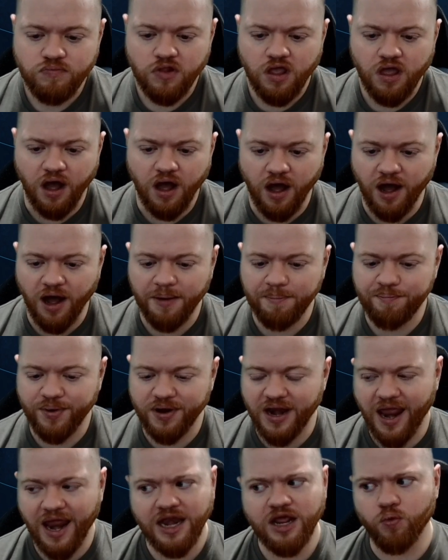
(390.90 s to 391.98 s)
But
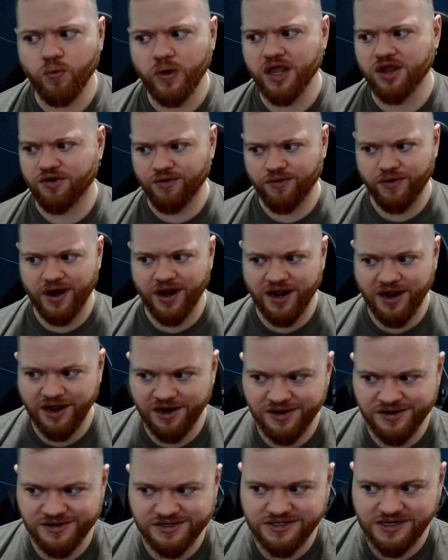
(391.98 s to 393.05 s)
any weaker,
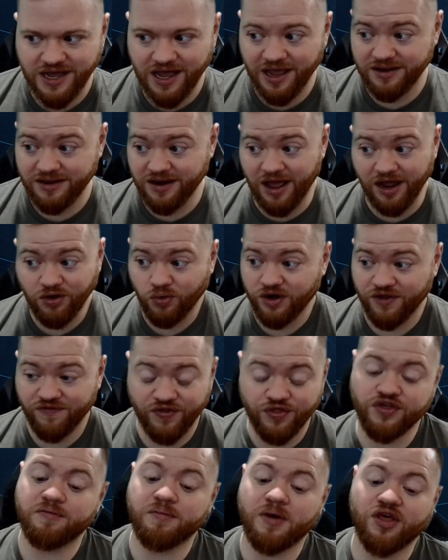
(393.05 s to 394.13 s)
and I don't even
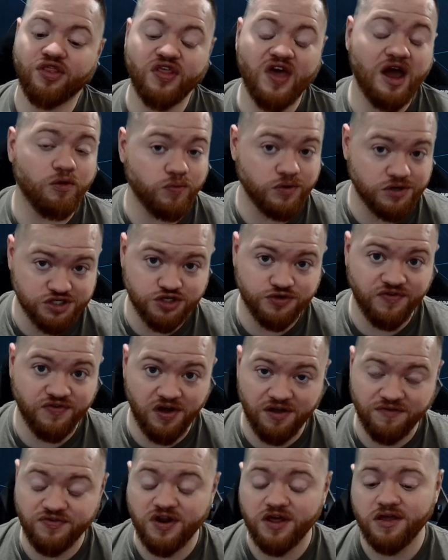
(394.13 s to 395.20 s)
think my Thad would have
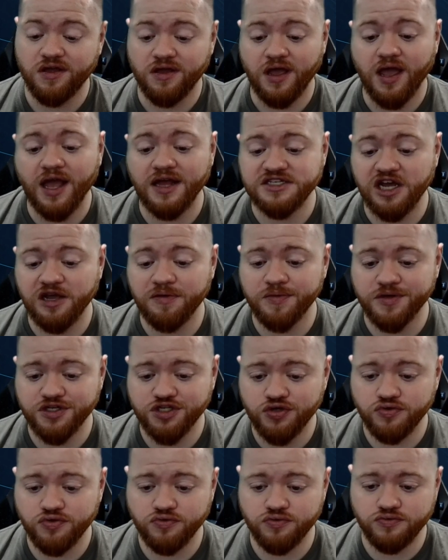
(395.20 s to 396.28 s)
survived at Diamond
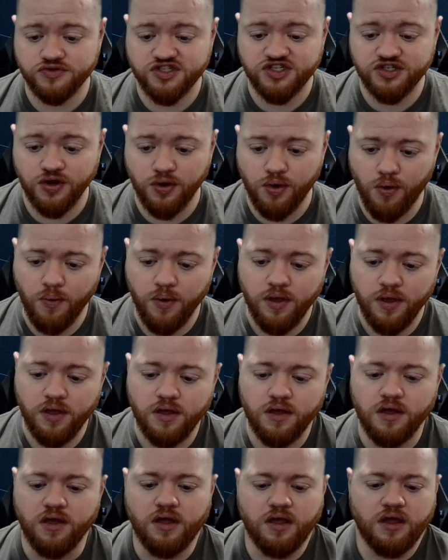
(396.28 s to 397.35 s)
2, so
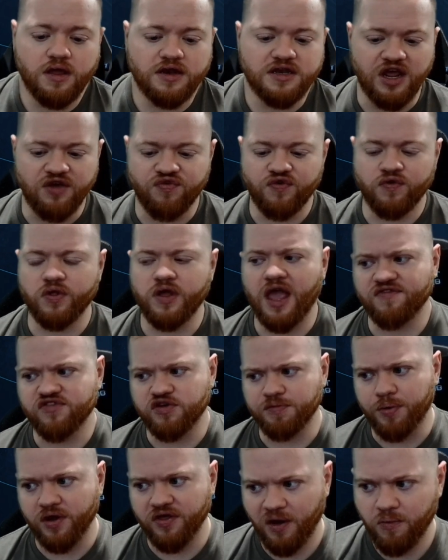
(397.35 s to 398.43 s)
definitely have to
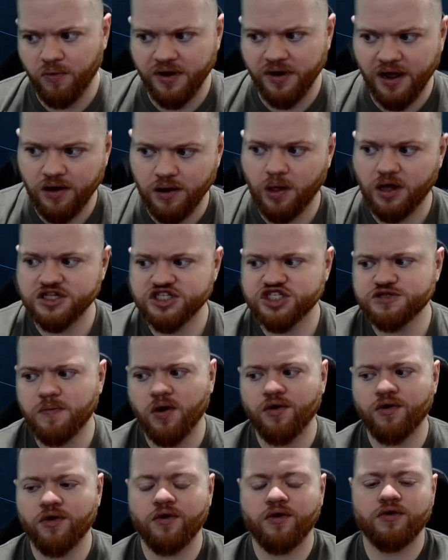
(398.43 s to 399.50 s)
play that one out a lot
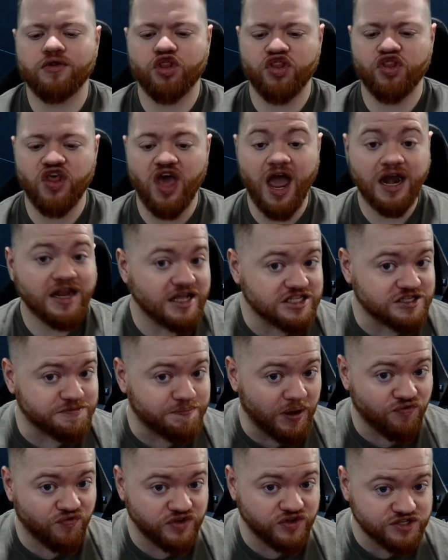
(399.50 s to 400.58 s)
smarter. Thad gets
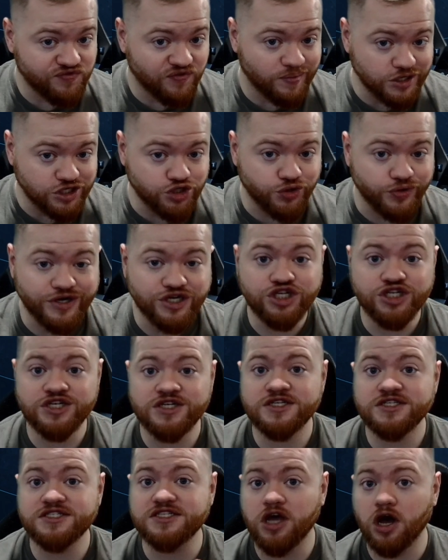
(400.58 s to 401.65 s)
benefits from the
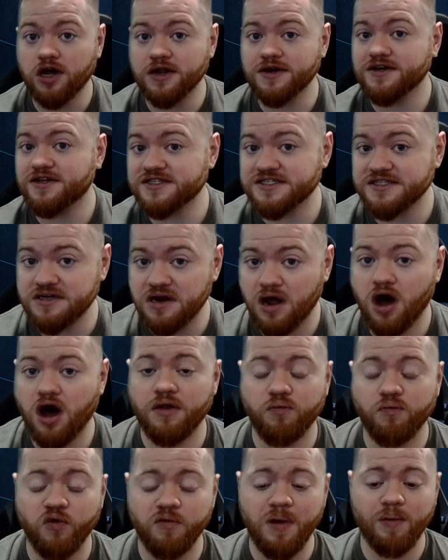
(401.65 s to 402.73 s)
trenches. Cut does
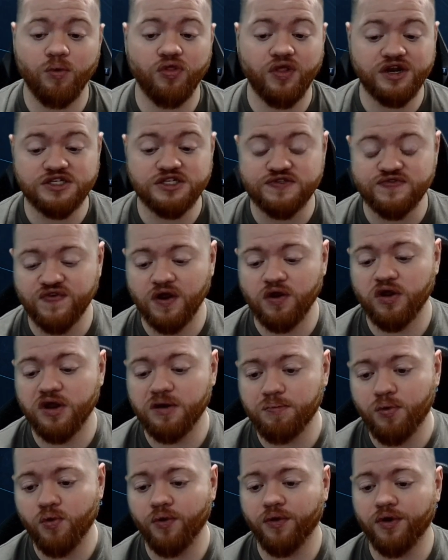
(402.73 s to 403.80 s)
not. Remember, that is very
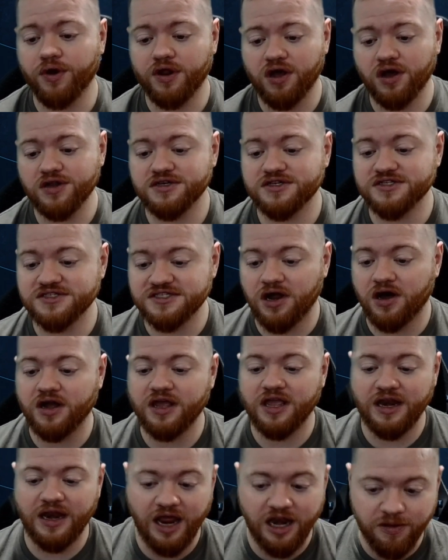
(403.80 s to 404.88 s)
important. Cut does not
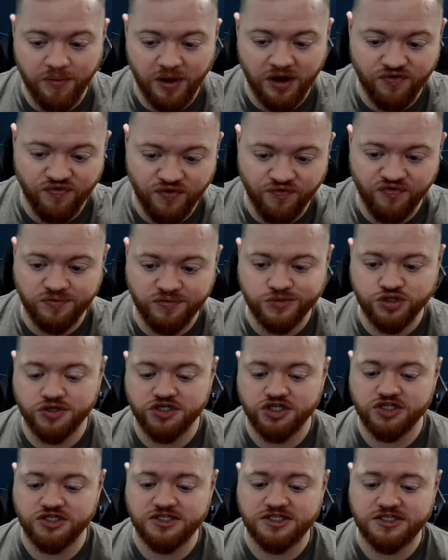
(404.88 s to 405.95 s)
get any benefit from
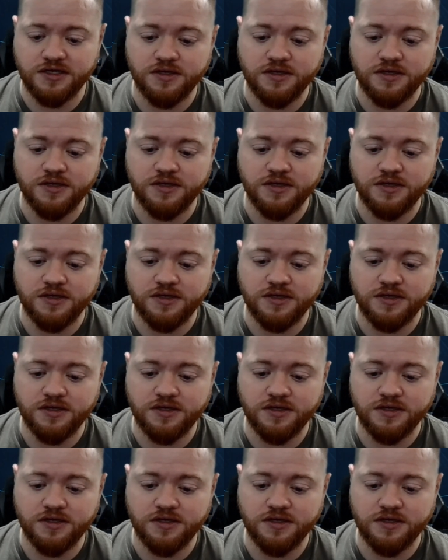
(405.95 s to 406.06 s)
trenches.